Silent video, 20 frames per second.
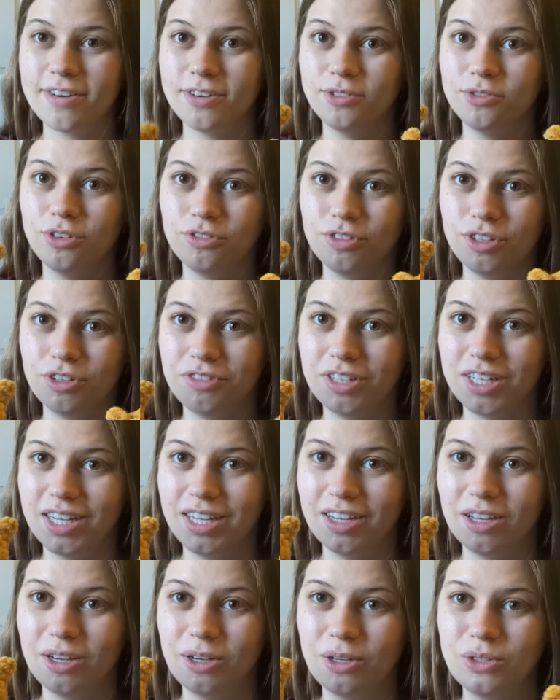review
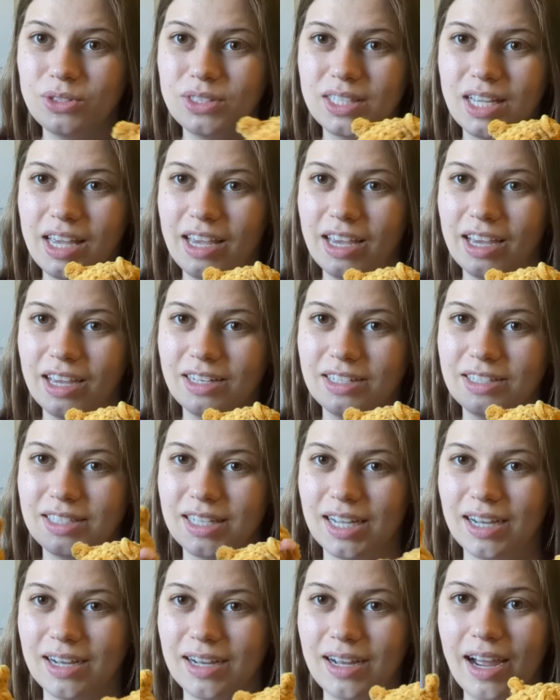videos, and
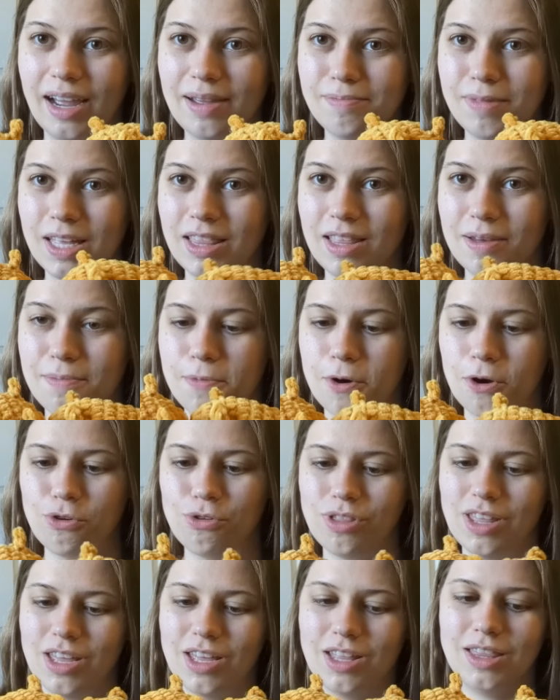I made them
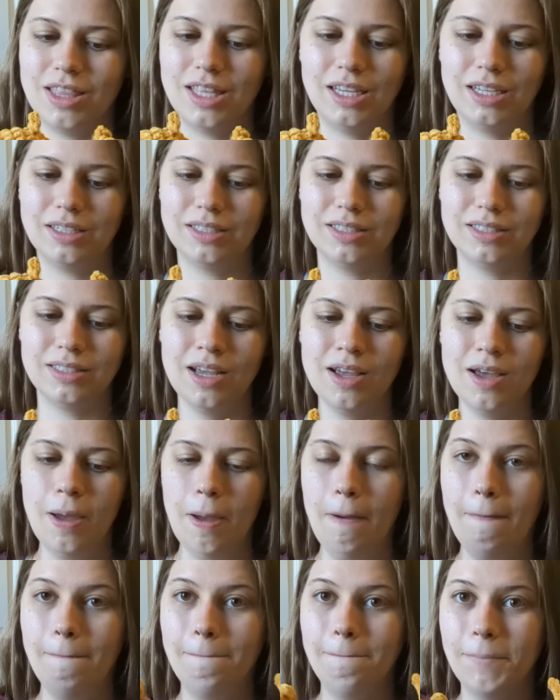both in this
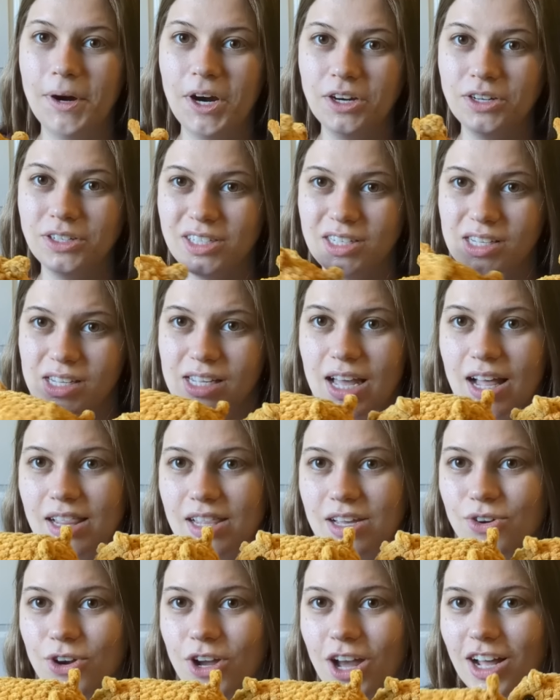burnt
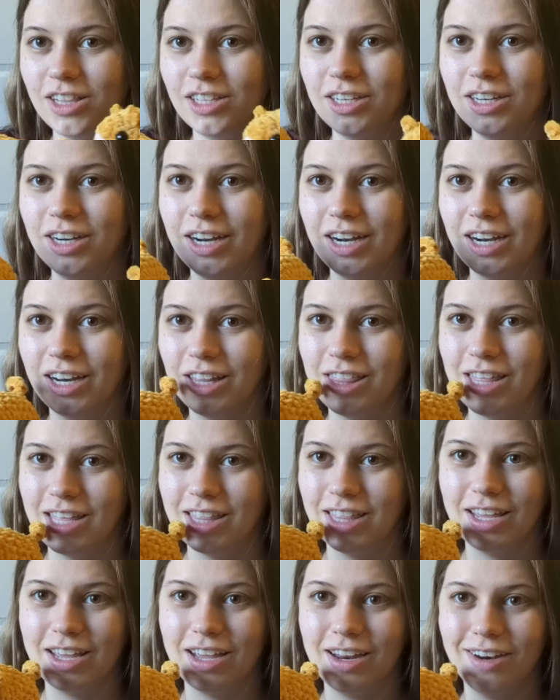yellow color, and I think
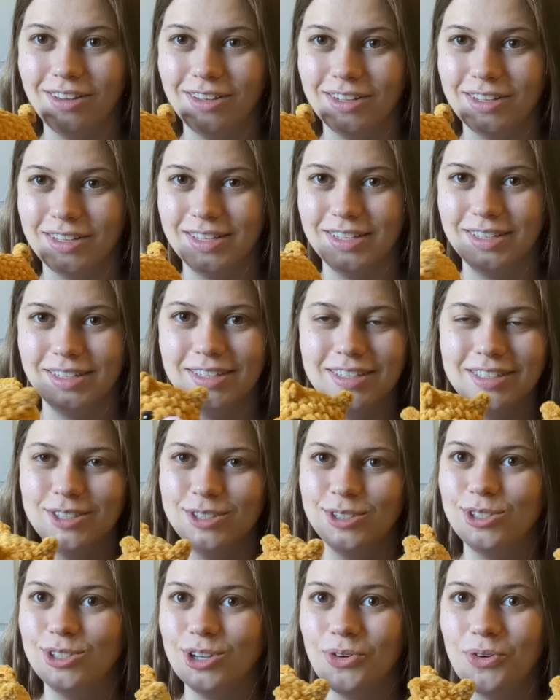they kind of look
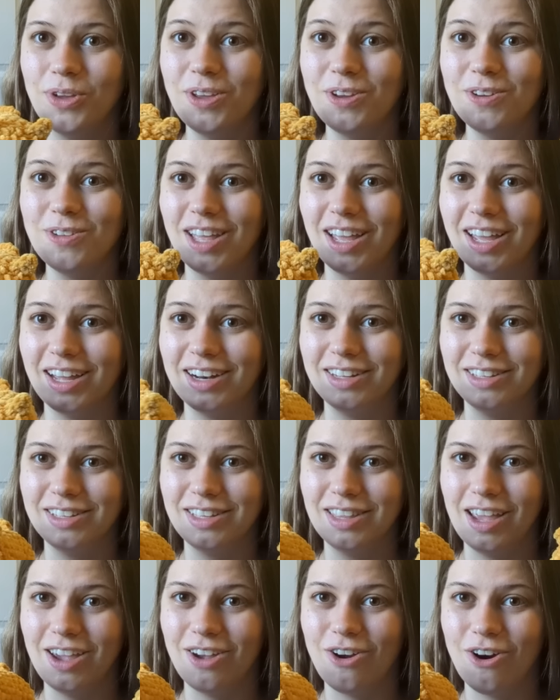so cute. They kind of look like